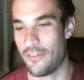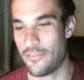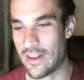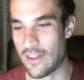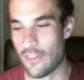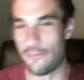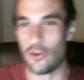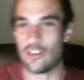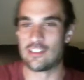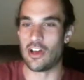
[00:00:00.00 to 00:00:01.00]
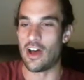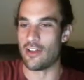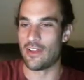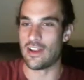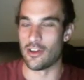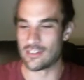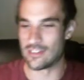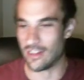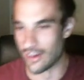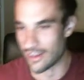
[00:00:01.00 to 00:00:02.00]
fucking at the first sign of any
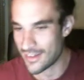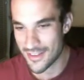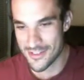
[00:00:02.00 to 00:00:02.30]
hostility.